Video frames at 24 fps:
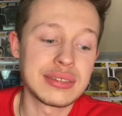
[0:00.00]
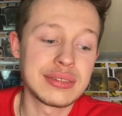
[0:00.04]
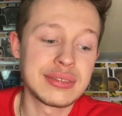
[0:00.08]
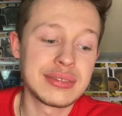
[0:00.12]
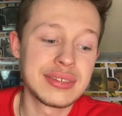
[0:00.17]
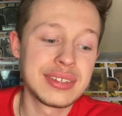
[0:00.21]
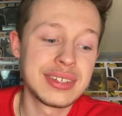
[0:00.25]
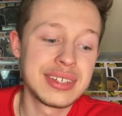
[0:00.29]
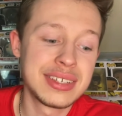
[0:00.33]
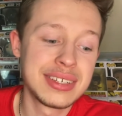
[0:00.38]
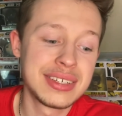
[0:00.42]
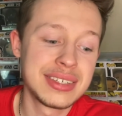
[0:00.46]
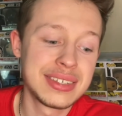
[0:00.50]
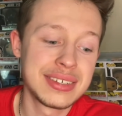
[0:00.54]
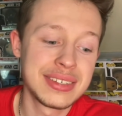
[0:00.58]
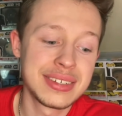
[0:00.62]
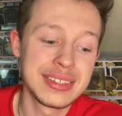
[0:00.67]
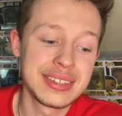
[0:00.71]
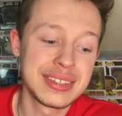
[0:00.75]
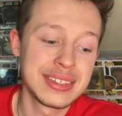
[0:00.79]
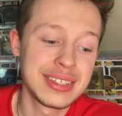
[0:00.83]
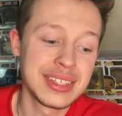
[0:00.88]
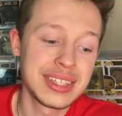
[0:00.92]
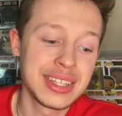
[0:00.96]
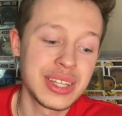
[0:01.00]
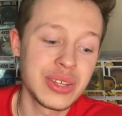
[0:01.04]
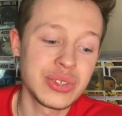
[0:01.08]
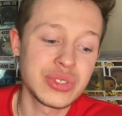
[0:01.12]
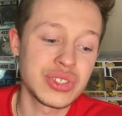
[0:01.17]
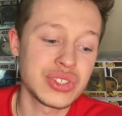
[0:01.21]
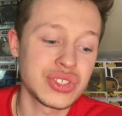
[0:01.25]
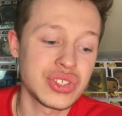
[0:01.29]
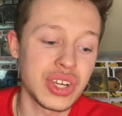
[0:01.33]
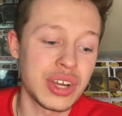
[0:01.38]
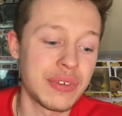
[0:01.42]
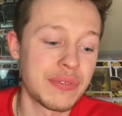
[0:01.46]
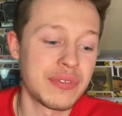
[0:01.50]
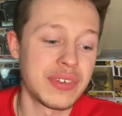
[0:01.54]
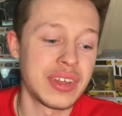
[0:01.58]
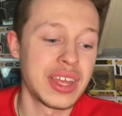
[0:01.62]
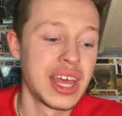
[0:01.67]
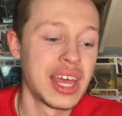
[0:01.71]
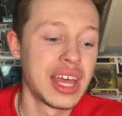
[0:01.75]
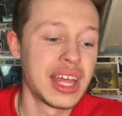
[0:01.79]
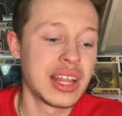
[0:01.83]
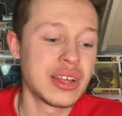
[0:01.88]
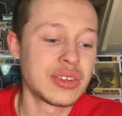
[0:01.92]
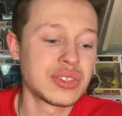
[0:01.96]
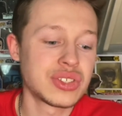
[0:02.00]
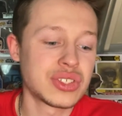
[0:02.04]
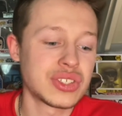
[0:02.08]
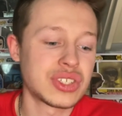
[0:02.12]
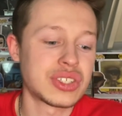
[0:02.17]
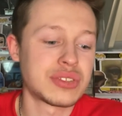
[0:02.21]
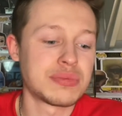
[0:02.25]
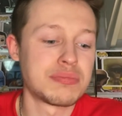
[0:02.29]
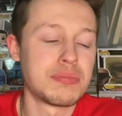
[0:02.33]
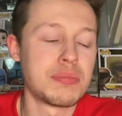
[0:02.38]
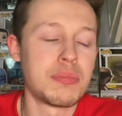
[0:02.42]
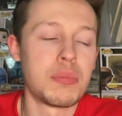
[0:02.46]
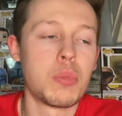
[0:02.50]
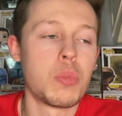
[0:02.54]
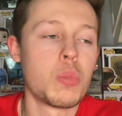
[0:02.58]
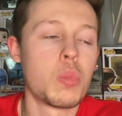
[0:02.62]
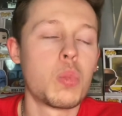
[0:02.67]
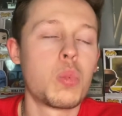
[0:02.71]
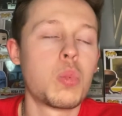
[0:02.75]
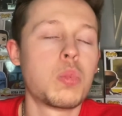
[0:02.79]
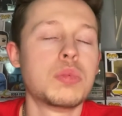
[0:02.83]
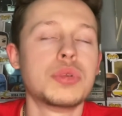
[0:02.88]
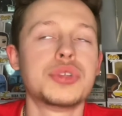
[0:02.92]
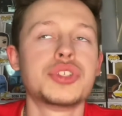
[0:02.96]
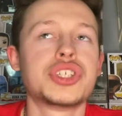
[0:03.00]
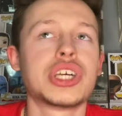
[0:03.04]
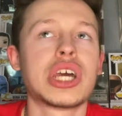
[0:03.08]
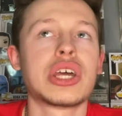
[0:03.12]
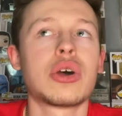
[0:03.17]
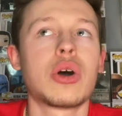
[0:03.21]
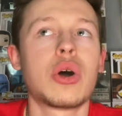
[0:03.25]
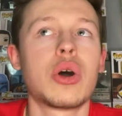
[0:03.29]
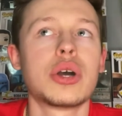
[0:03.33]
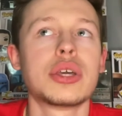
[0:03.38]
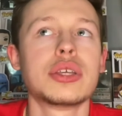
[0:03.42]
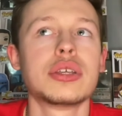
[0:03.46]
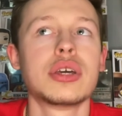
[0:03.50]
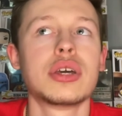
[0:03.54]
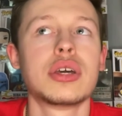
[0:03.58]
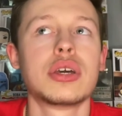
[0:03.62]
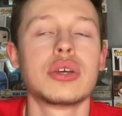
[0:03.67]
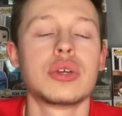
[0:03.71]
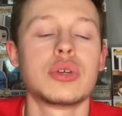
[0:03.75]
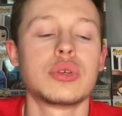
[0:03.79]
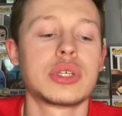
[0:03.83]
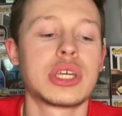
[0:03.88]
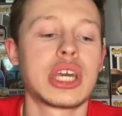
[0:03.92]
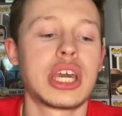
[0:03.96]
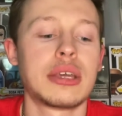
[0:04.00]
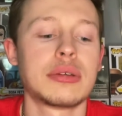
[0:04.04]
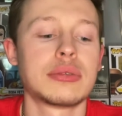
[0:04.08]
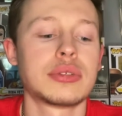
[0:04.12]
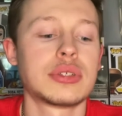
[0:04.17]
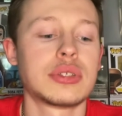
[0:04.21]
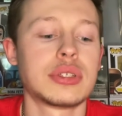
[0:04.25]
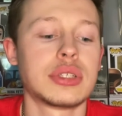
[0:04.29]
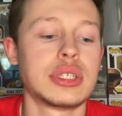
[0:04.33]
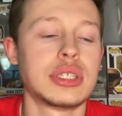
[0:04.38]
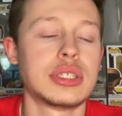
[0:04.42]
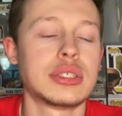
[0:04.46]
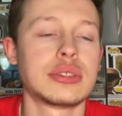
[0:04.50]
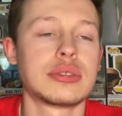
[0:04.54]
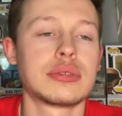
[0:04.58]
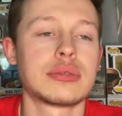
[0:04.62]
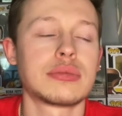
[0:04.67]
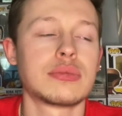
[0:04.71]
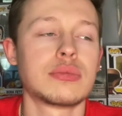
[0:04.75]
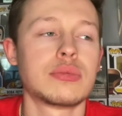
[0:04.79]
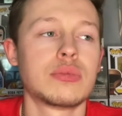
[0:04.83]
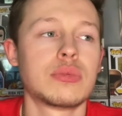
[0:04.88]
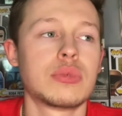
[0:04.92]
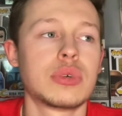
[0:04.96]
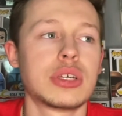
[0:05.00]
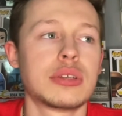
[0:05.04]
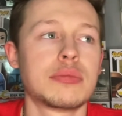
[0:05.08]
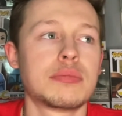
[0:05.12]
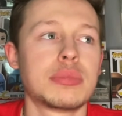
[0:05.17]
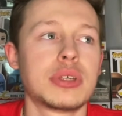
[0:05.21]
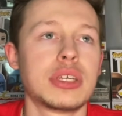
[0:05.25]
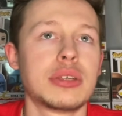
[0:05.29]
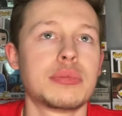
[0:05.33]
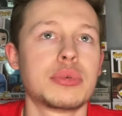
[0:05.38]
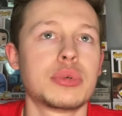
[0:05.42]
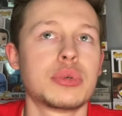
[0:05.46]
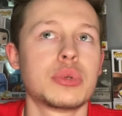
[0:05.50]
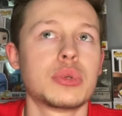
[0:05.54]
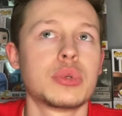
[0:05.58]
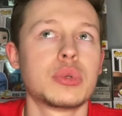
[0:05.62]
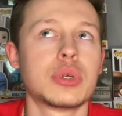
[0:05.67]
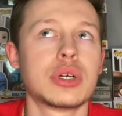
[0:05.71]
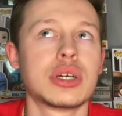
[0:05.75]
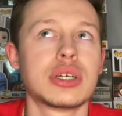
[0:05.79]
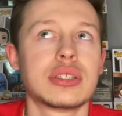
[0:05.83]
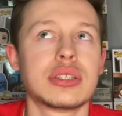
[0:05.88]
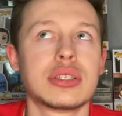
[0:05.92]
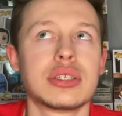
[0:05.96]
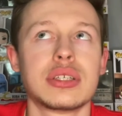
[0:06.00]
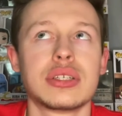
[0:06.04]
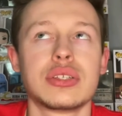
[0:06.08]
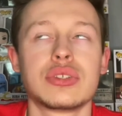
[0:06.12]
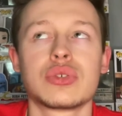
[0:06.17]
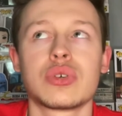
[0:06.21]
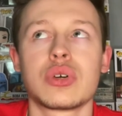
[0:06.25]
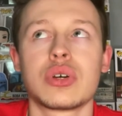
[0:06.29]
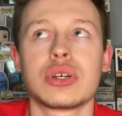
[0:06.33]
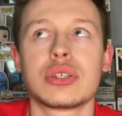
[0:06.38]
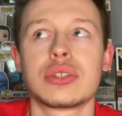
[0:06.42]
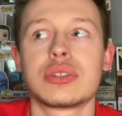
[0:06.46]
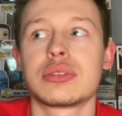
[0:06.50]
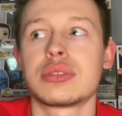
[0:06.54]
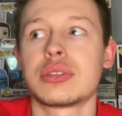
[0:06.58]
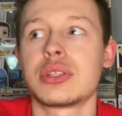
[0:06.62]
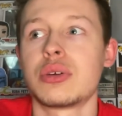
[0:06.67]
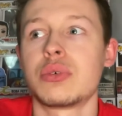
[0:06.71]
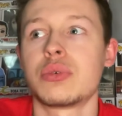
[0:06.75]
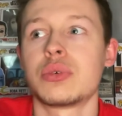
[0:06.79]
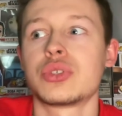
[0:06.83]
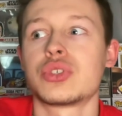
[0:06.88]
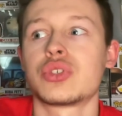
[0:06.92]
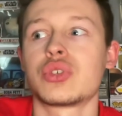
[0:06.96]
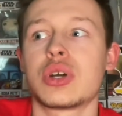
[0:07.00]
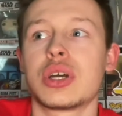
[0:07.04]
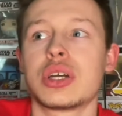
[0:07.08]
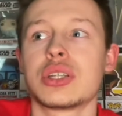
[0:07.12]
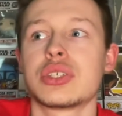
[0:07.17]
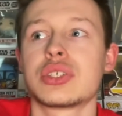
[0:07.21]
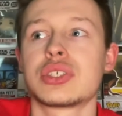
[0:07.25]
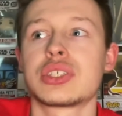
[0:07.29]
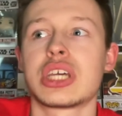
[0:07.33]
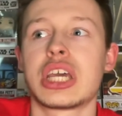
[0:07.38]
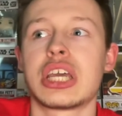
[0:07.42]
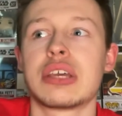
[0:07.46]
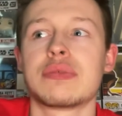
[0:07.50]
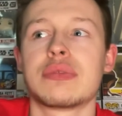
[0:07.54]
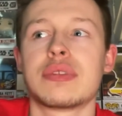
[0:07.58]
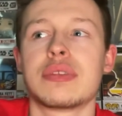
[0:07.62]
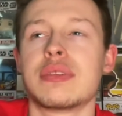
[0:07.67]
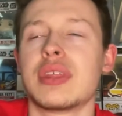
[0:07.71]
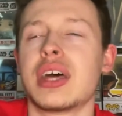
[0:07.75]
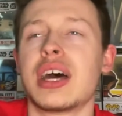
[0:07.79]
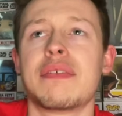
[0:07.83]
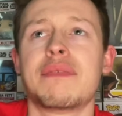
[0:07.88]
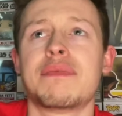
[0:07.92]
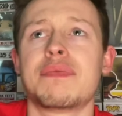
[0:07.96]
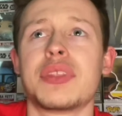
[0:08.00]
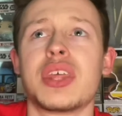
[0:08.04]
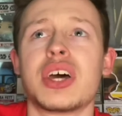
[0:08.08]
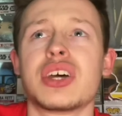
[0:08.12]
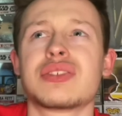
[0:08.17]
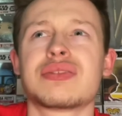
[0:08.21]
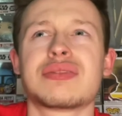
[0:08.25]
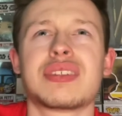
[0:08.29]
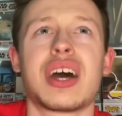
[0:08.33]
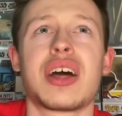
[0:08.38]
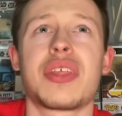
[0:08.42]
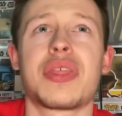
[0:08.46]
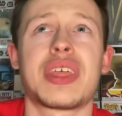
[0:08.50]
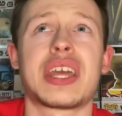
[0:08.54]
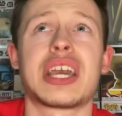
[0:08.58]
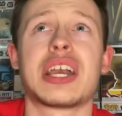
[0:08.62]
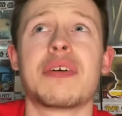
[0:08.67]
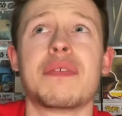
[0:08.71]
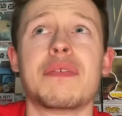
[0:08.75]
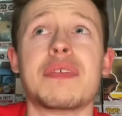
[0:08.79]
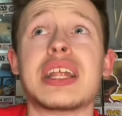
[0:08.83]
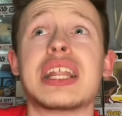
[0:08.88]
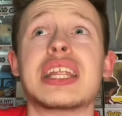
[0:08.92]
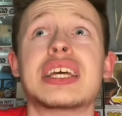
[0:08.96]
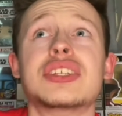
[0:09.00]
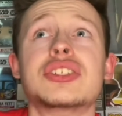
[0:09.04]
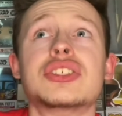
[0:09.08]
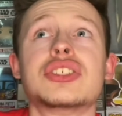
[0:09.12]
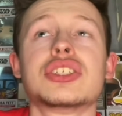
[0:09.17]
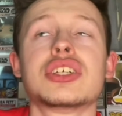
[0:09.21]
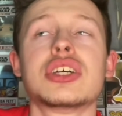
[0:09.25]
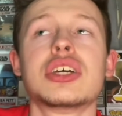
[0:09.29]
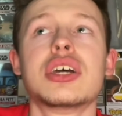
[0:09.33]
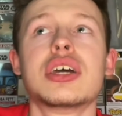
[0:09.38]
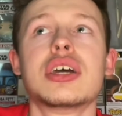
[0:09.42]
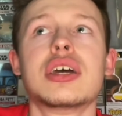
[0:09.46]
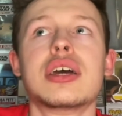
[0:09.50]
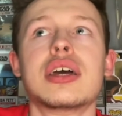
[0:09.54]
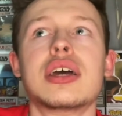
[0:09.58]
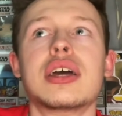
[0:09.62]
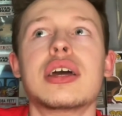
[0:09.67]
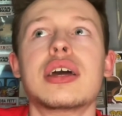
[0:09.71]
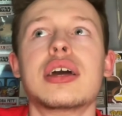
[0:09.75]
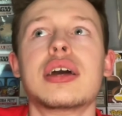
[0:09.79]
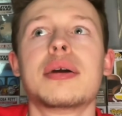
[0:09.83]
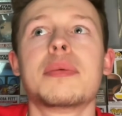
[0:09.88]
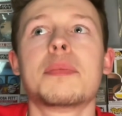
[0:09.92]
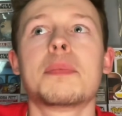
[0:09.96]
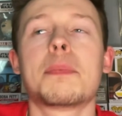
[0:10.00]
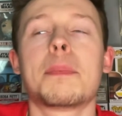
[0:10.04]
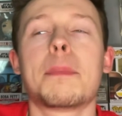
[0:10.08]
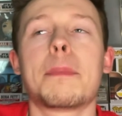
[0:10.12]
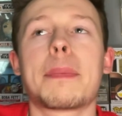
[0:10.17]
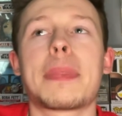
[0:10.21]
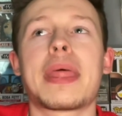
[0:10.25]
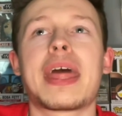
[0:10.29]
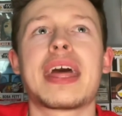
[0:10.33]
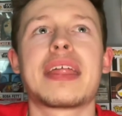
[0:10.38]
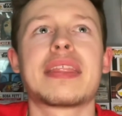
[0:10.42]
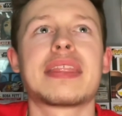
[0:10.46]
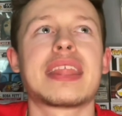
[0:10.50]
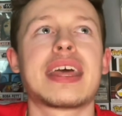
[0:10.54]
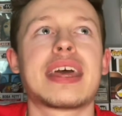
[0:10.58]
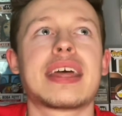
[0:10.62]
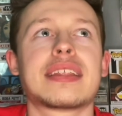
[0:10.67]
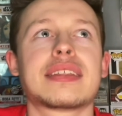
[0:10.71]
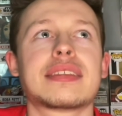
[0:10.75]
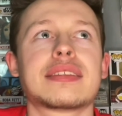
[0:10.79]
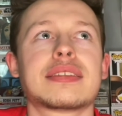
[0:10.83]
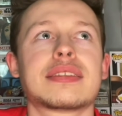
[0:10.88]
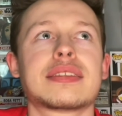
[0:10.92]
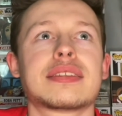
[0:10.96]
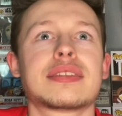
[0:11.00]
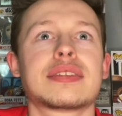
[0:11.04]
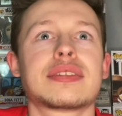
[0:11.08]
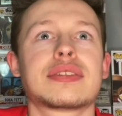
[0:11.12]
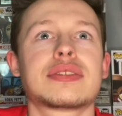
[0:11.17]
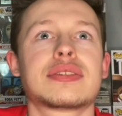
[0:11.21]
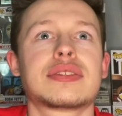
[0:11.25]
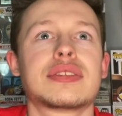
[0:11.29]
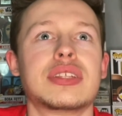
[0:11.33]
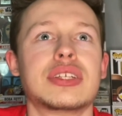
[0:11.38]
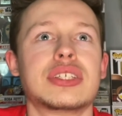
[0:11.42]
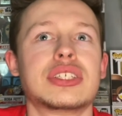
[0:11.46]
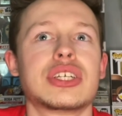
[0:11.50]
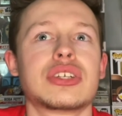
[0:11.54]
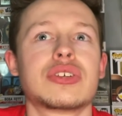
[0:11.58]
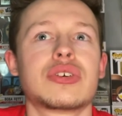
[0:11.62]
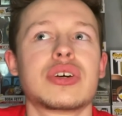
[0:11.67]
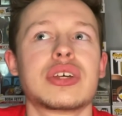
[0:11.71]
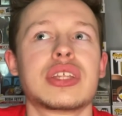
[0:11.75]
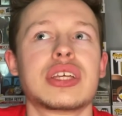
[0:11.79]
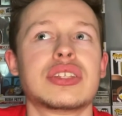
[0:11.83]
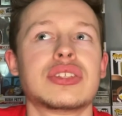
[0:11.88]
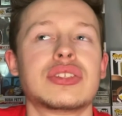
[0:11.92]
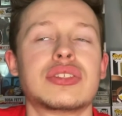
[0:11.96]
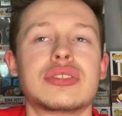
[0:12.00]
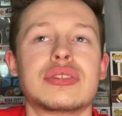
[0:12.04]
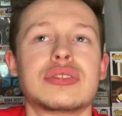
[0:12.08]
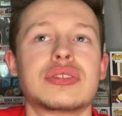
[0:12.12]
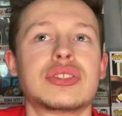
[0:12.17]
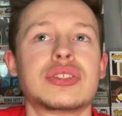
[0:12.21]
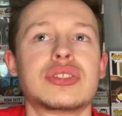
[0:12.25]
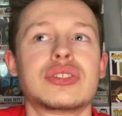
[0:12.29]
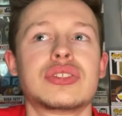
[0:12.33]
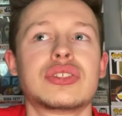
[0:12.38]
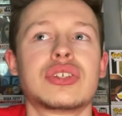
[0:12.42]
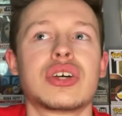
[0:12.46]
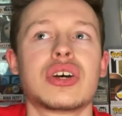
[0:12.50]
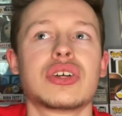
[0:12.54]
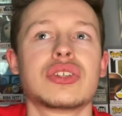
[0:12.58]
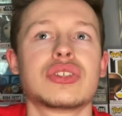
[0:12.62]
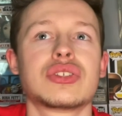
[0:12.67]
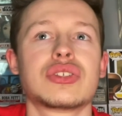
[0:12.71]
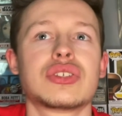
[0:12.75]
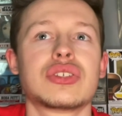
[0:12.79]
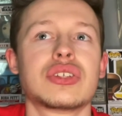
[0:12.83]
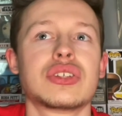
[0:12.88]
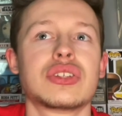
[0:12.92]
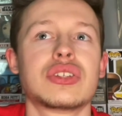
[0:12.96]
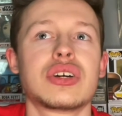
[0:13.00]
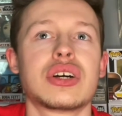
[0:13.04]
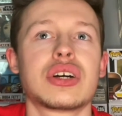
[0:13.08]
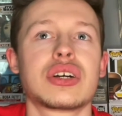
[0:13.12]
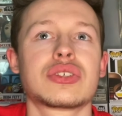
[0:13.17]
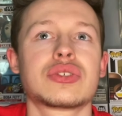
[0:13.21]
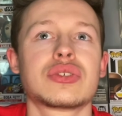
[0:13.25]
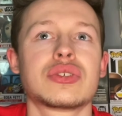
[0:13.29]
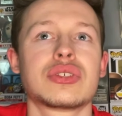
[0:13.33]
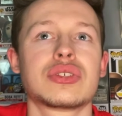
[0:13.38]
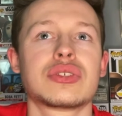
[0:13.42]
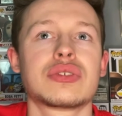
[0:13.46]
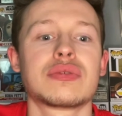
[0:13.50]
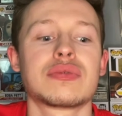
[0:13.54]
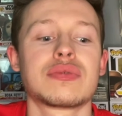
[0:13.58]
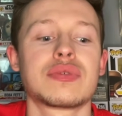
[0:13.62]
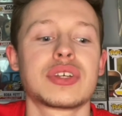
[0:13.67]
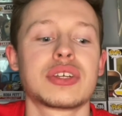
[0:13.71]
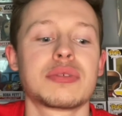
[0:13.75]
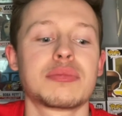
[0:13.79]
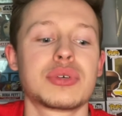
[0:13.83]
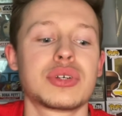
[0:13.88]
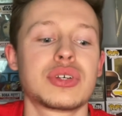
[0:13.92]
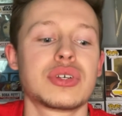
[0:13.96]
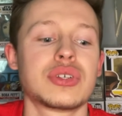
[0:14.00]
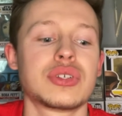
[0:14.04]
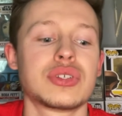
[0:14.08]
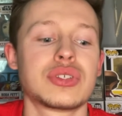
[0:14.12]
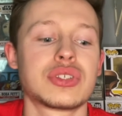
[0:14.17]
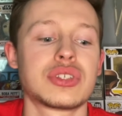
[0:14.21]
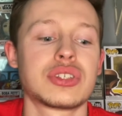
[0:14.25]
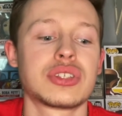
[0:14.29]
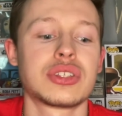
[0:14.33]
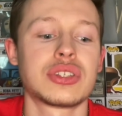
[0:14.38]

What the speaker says: There was just this Jedi who came to these weird people, and they were trying to save I think a village, and then the Jedi then turns to the dark side or something because